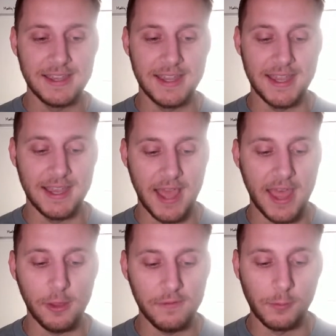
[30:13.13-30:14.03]
a
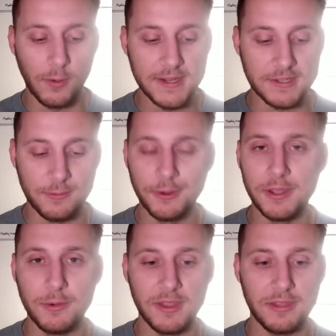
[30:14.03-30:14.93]
hell of a race,
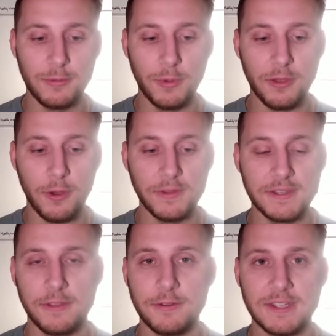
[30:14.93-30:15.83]
really, with all
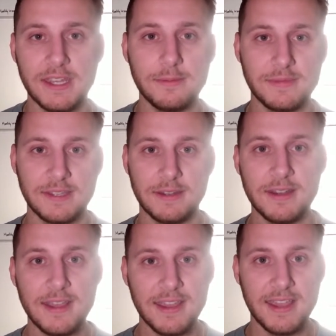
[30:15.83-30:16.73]
these other teams, and
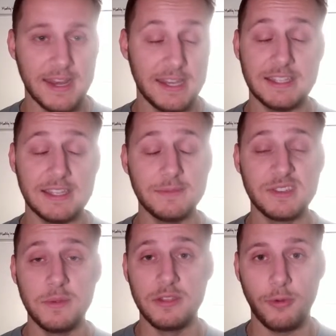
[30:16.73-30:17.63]
he seems
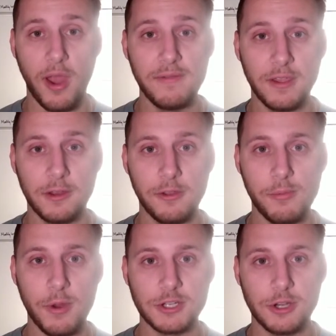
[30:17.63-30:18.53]
to be thriving under the
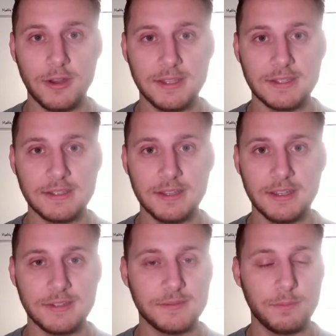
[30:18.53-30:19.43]
pressure.
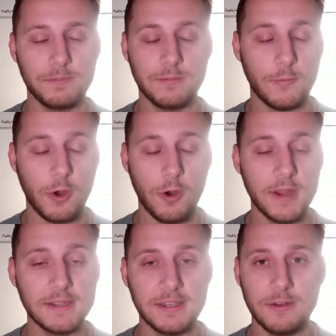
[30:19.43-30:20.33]
It's
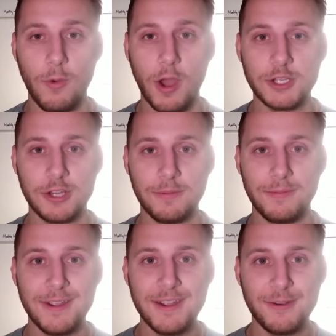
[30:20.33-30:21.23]
crazy to watch him
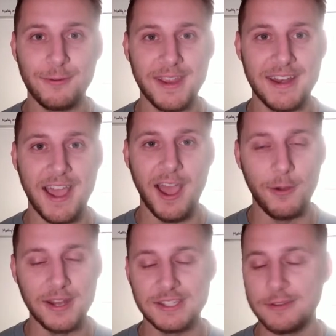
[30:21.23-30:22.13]
right now,
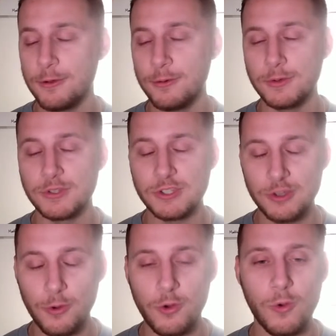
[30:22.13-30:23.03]
and it's so
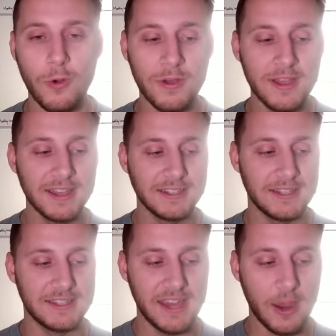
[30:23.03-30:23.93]
cool to
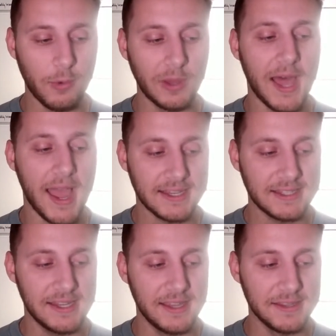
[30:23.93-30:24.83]
see how
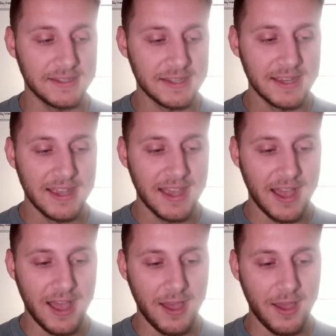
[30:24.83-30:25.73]
relaxed he is.
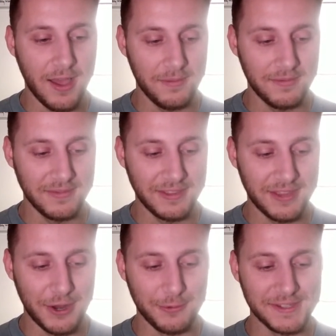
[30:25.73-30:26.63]

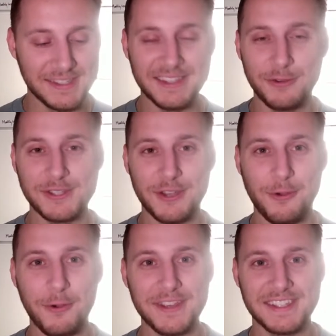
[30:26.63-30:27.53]
There was a
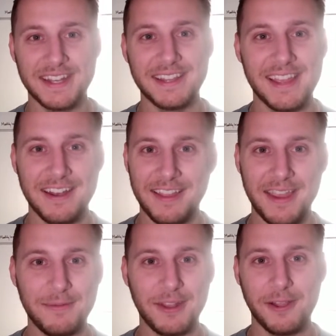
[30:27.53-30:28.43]
quote he said at the end of the
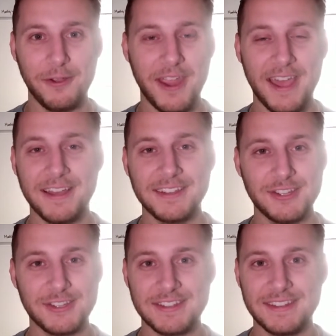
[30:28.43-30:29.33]
game to Claire Hanna,
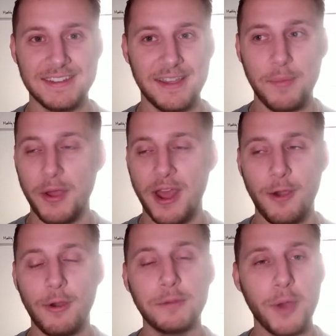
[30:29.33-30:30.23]
just about
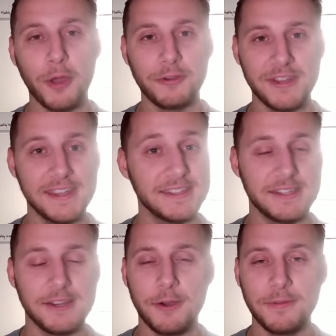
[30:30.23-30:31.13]
how unbothered he is,
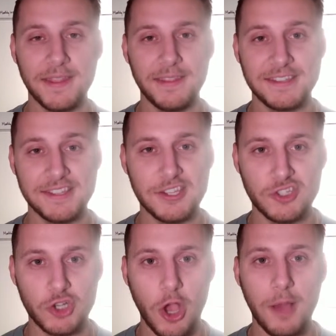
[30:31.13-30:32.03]
that this is his
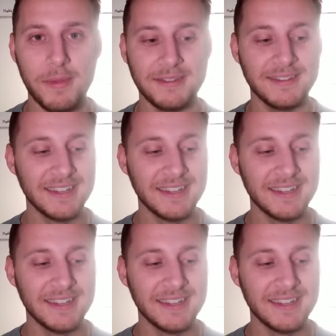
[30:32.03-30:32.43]
job. And